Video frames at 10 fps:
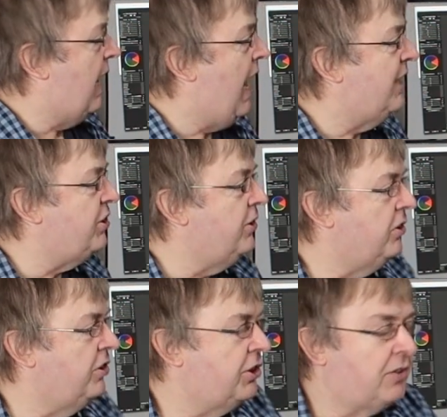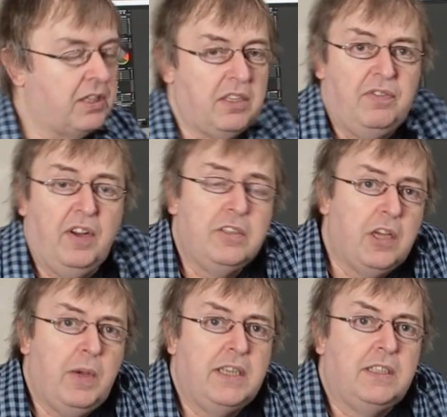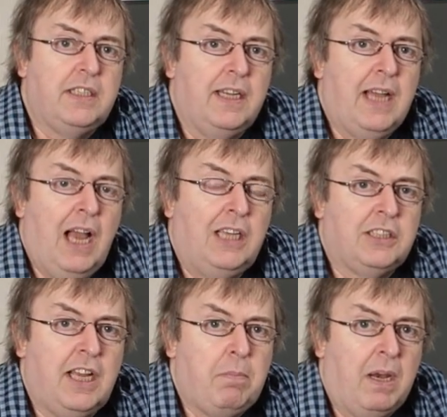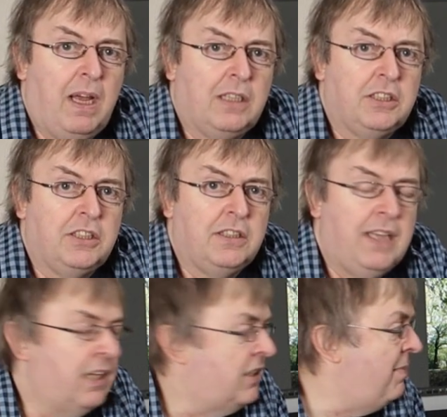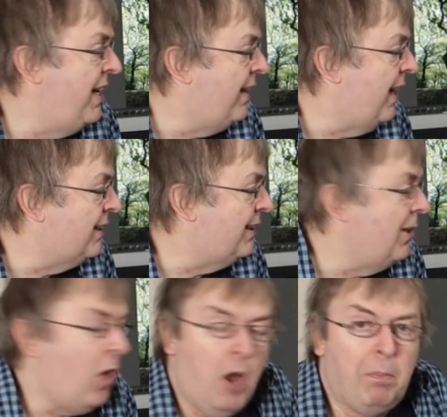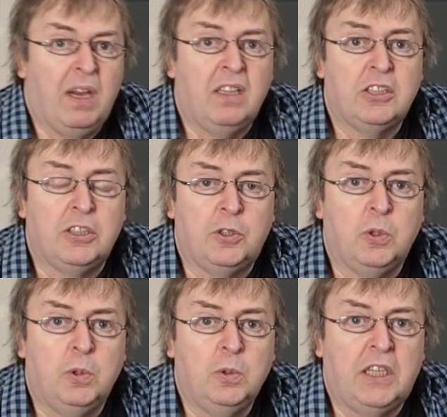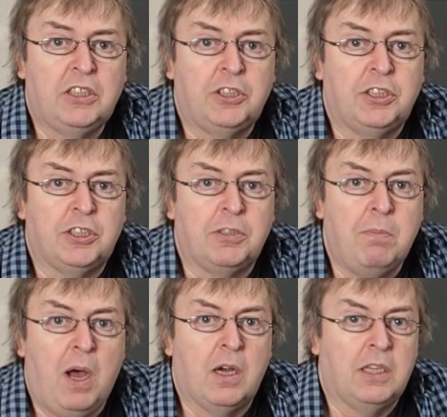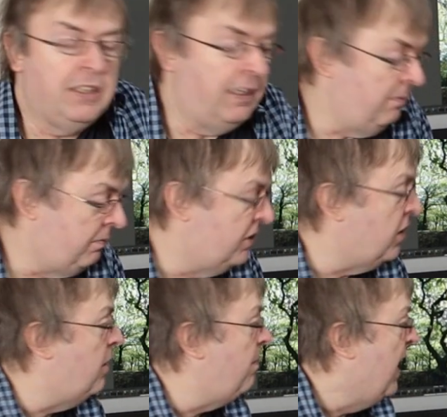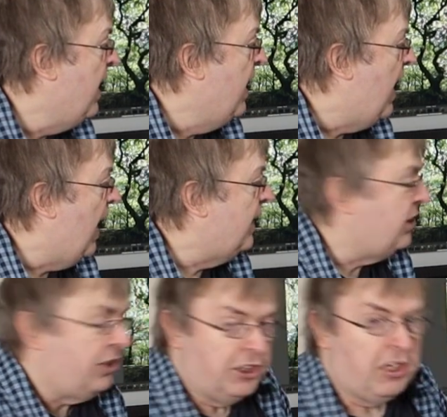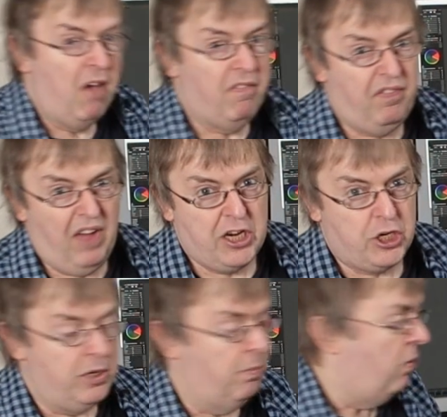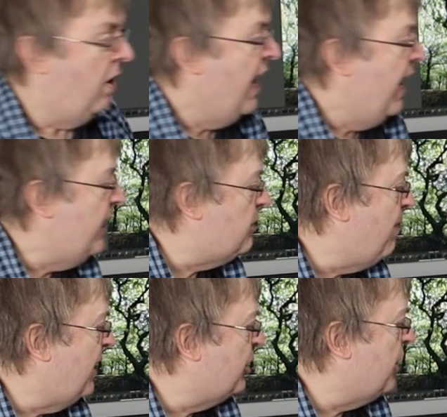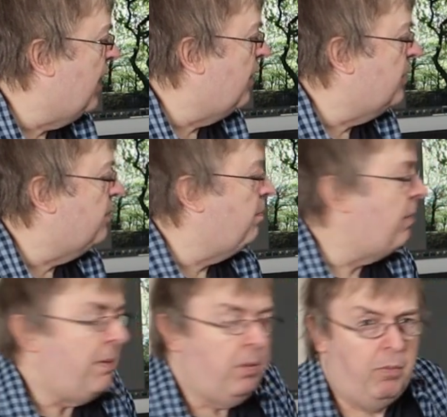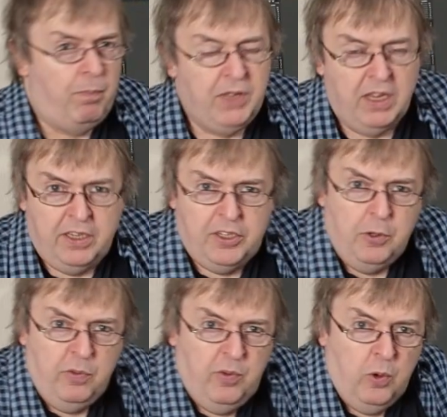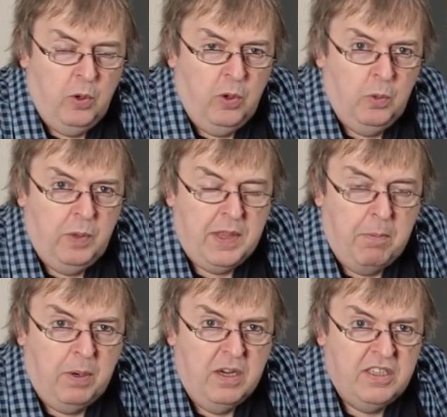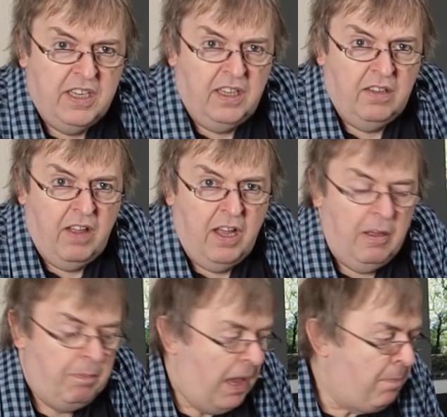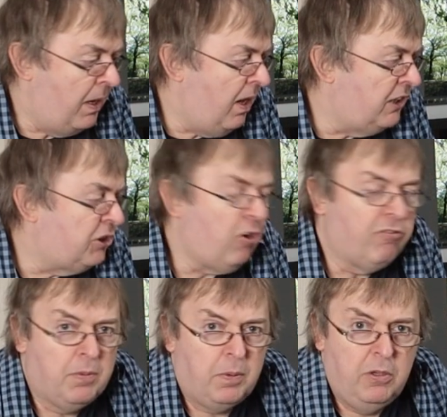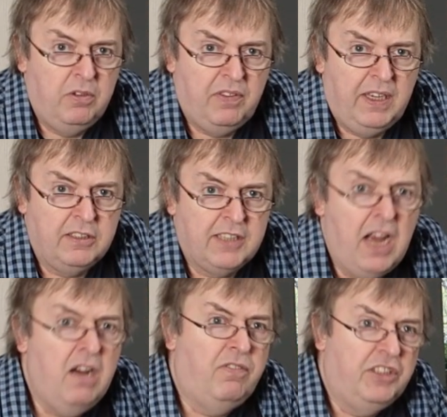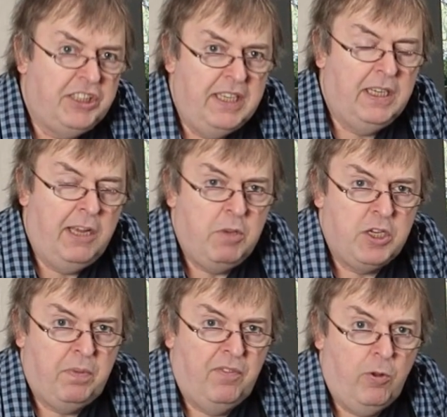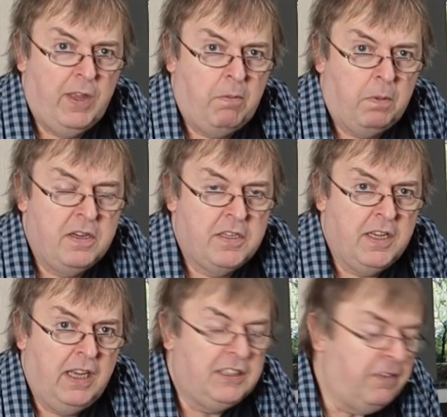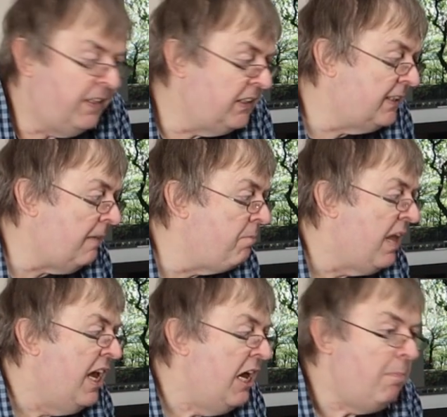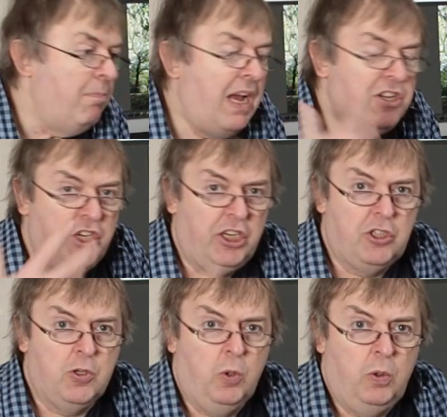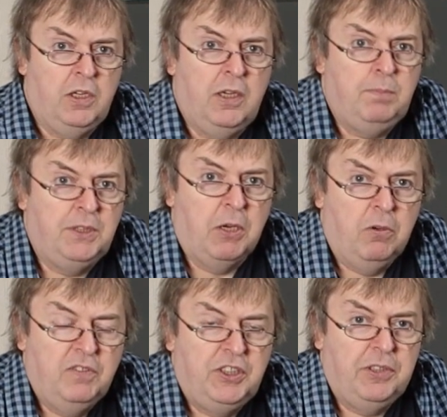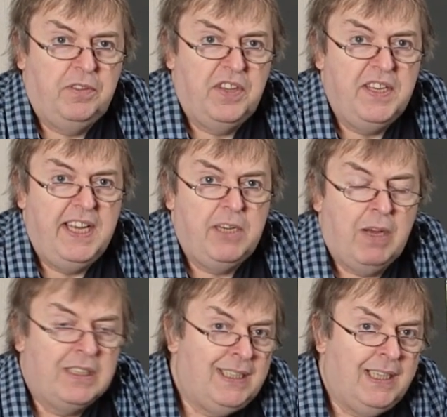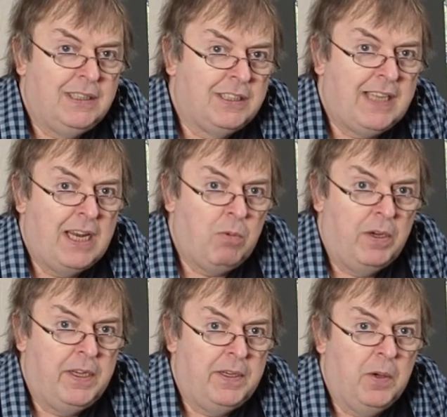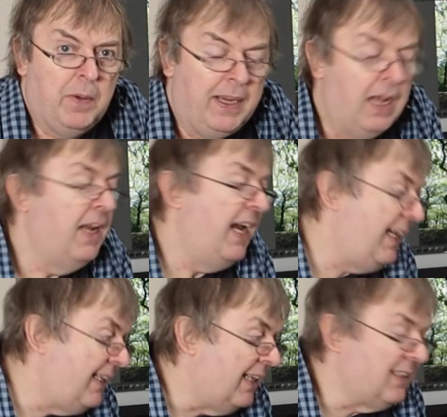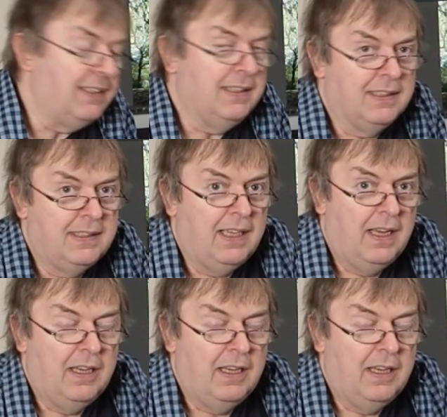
has non-destructive photo editing as a plus. Now, to me, that's not a plus at all. That's just a marketing term, and it's just fashionable. It's much like people do for when they're printing, apply soft proofing to every single image before they print it, as if it's some magic tool that absolves you of the need to actually understand what you're doing. It doesn't.